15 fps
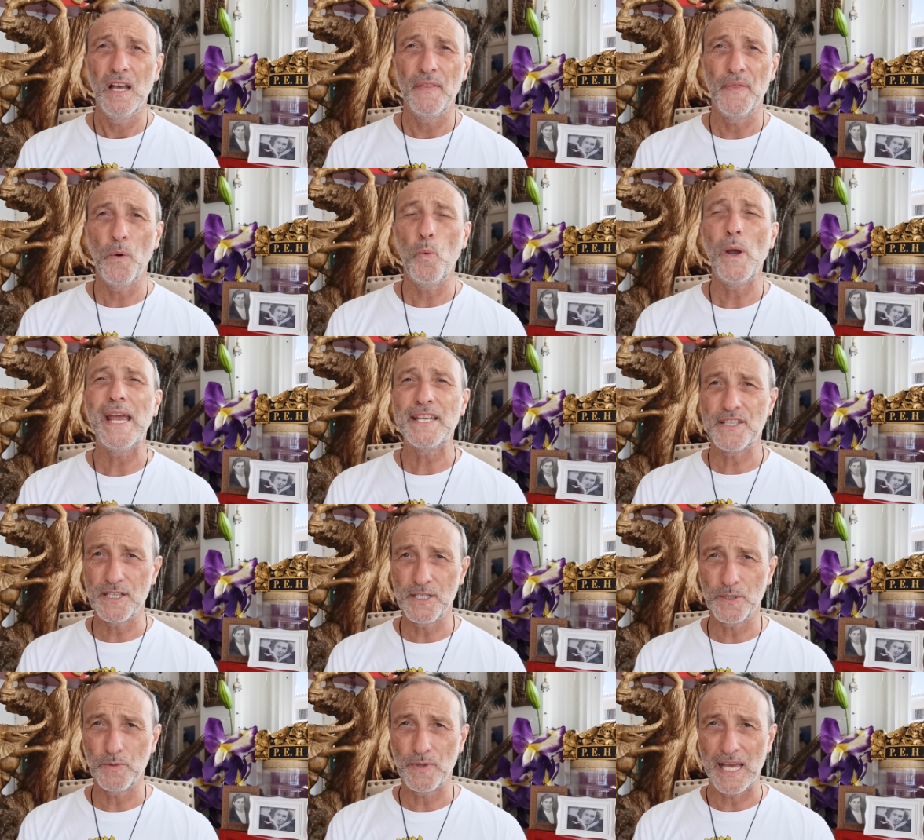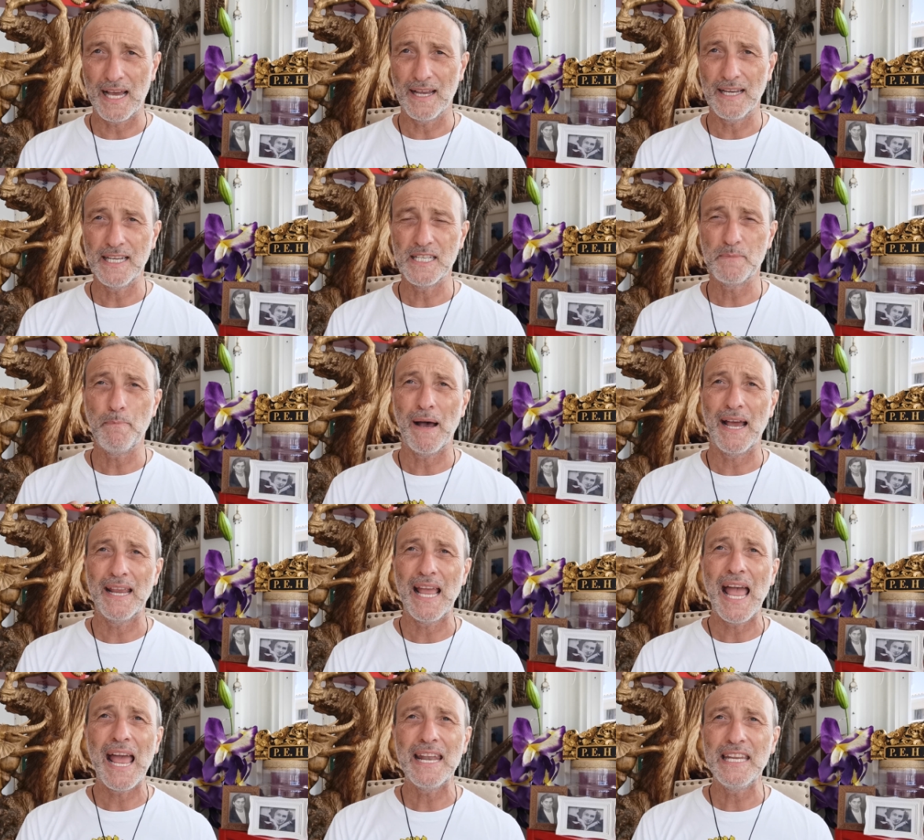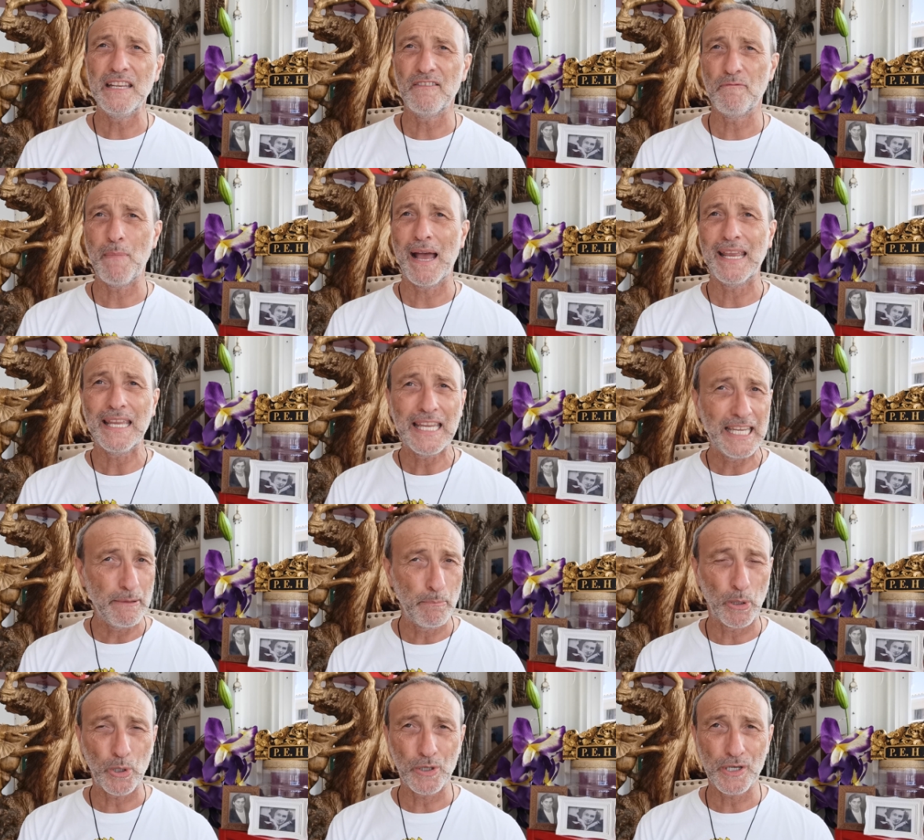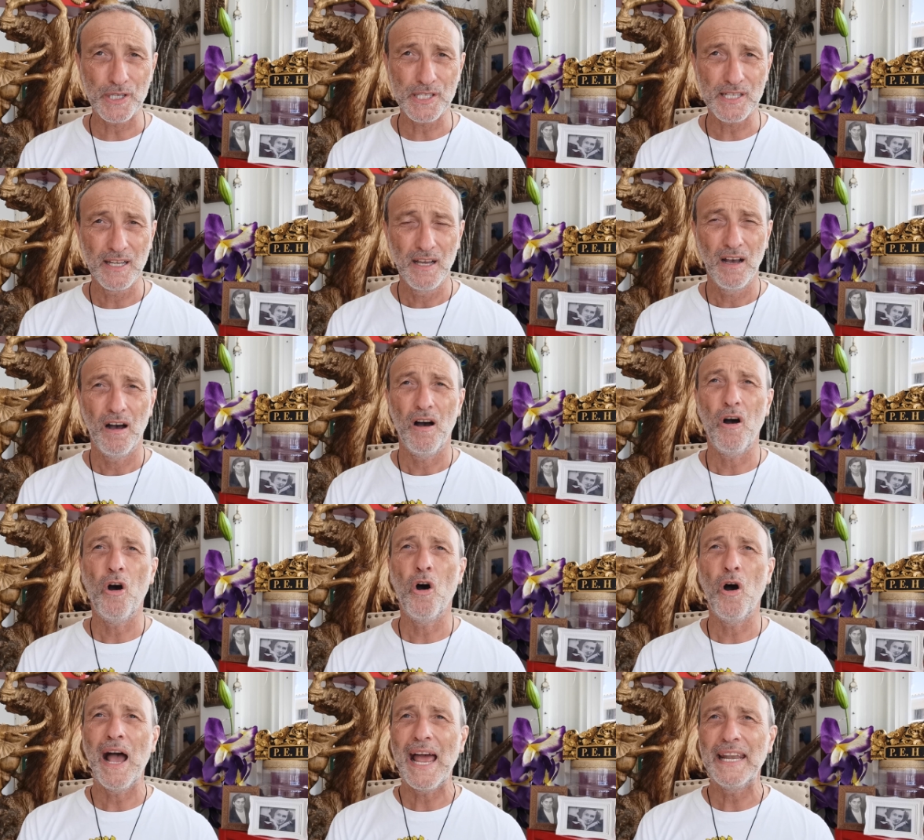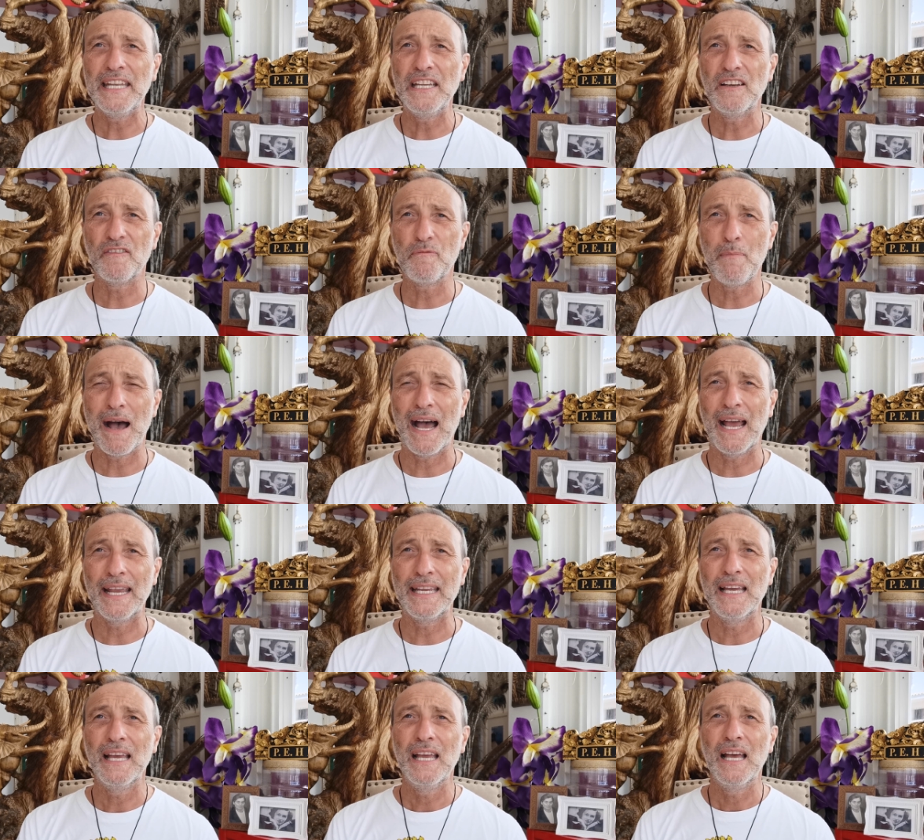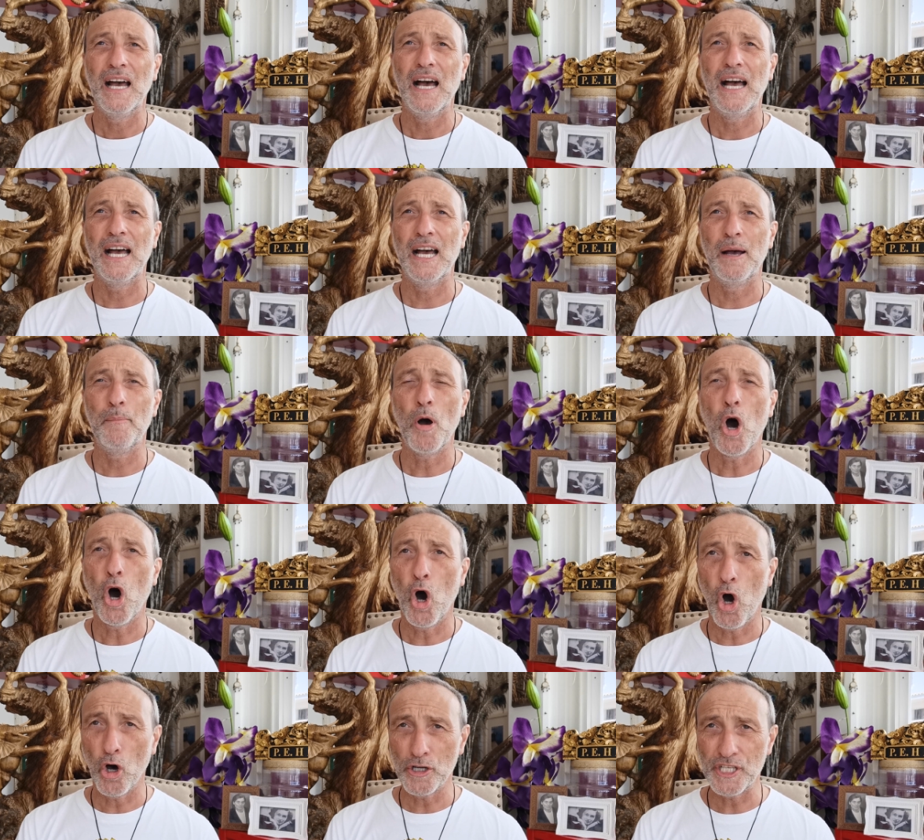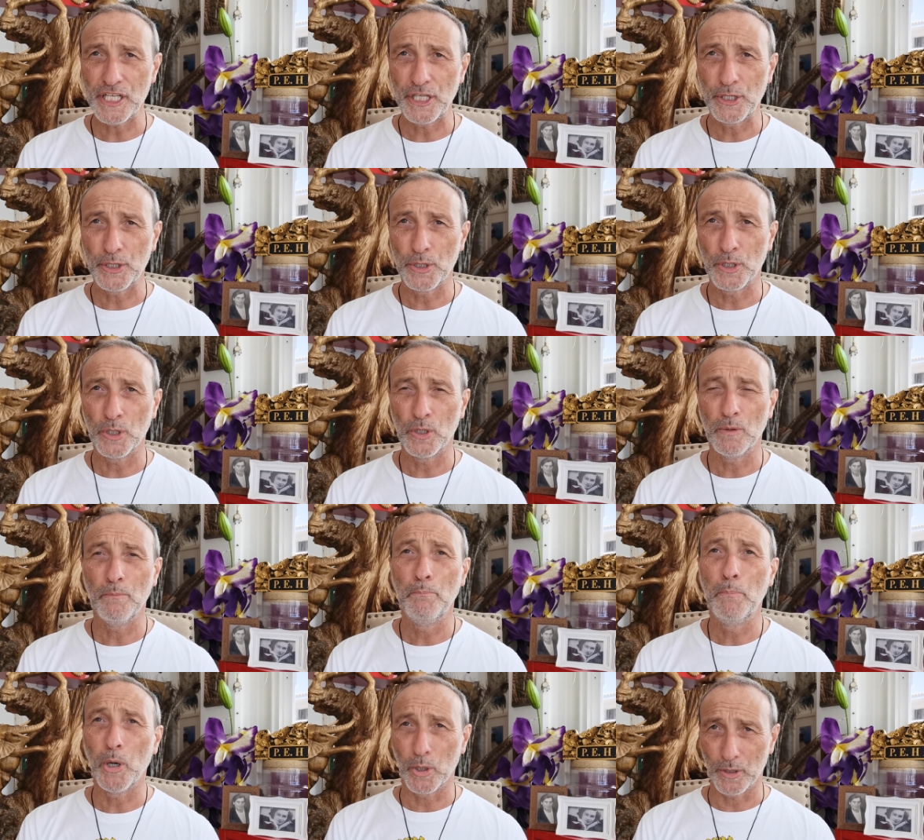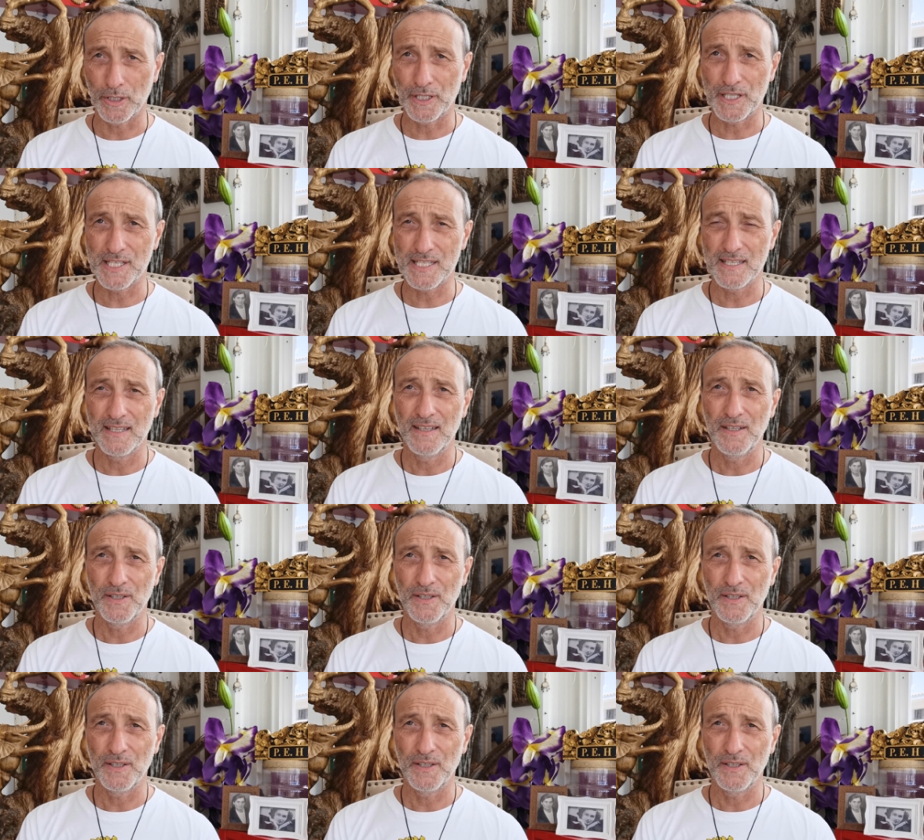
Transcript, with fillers: And the way to do that is buy any of my ebooks or any of my um, audio books.